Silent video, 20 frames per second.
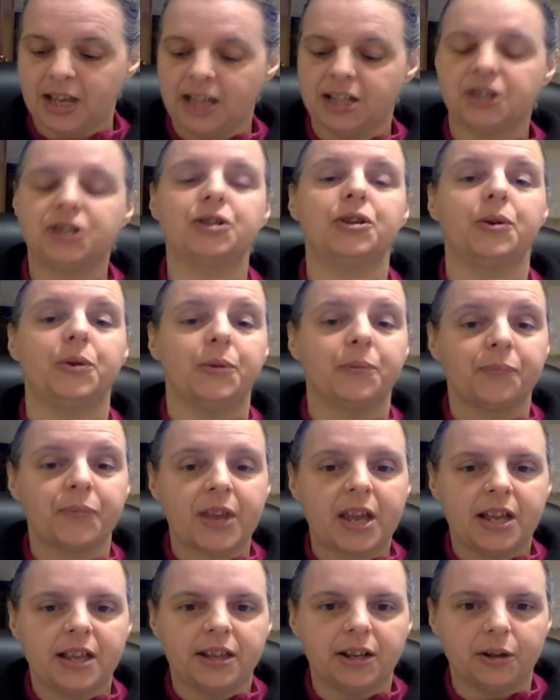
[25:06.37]
So
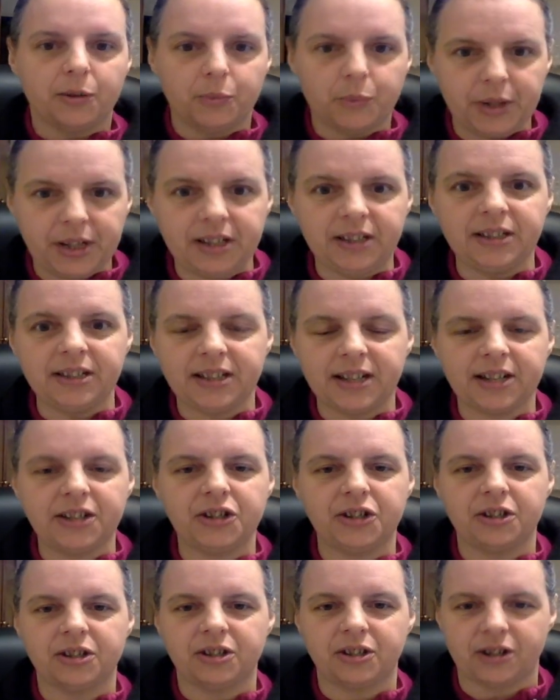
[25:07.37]
their real
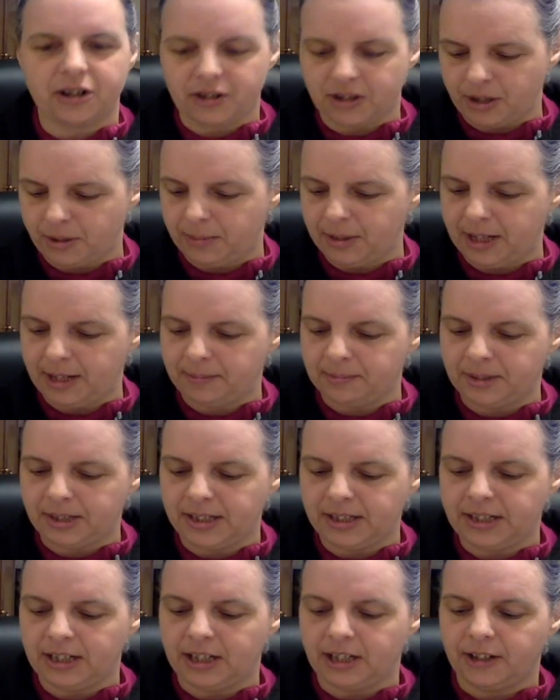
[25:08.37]
intention starts to become
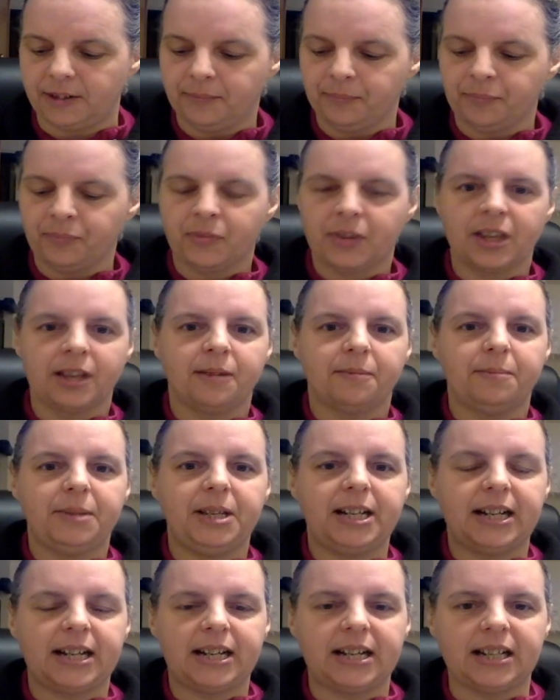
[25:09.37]
clear
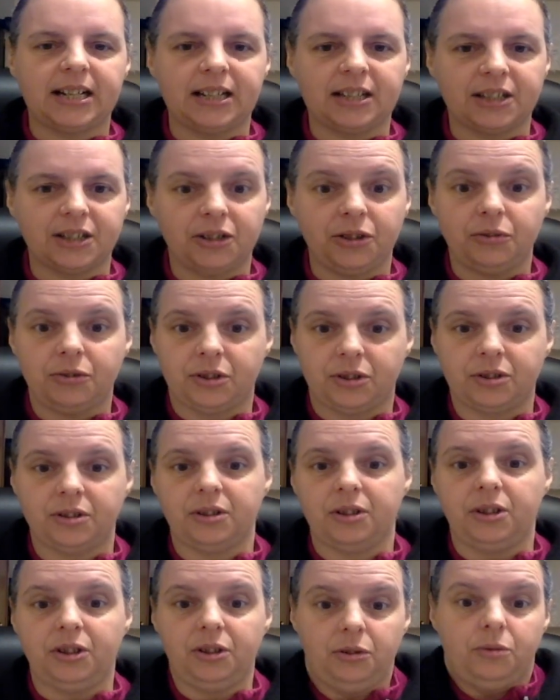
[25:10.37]
because
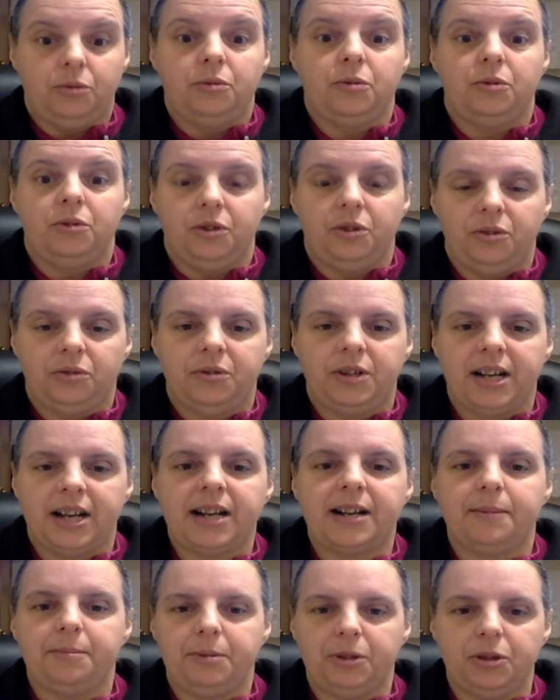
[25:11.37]
you
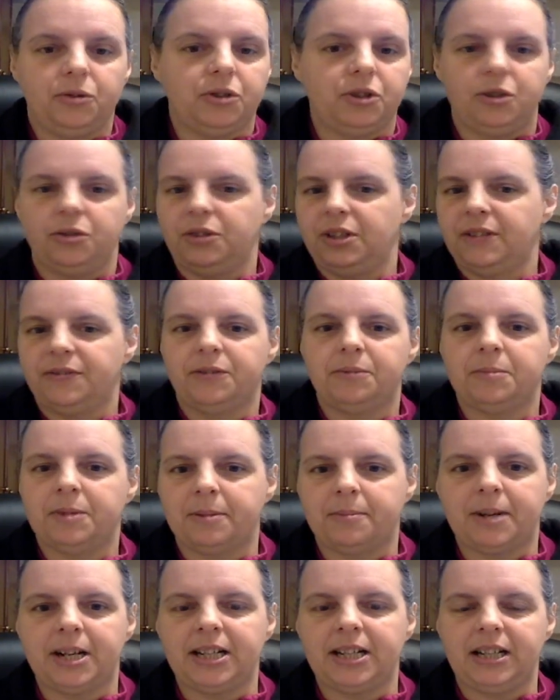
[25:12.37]
get abused, you give them the
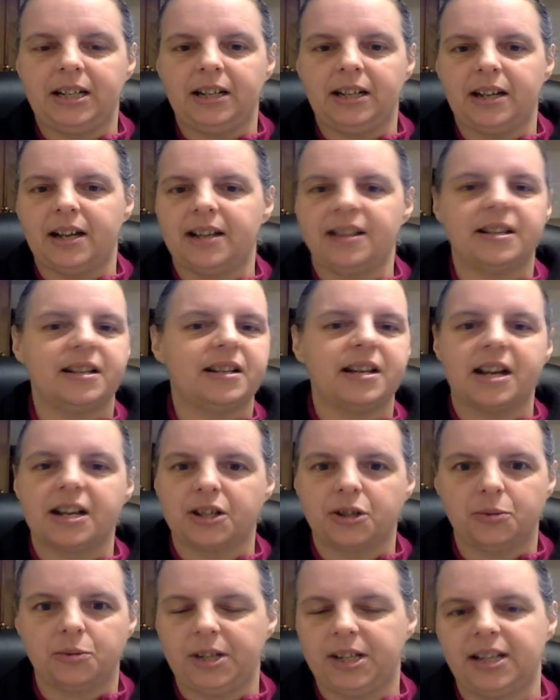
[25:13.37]
money, and then
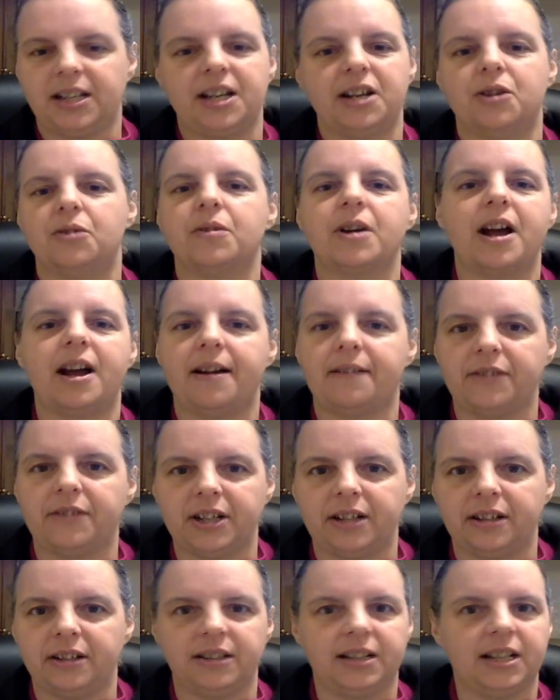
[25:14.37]
next week they don't have
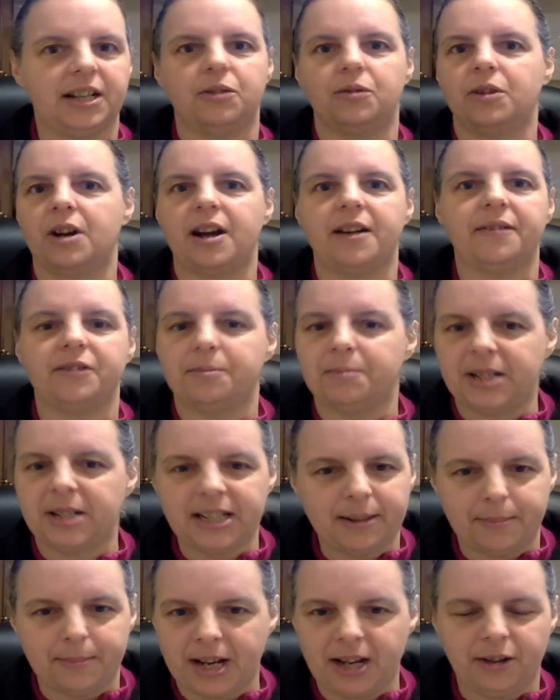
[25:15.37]
it. They don't have the money
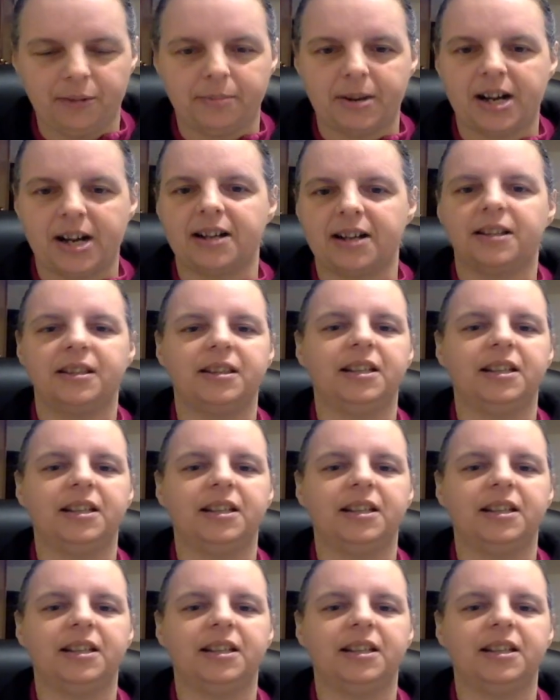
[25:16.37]
to pay you back.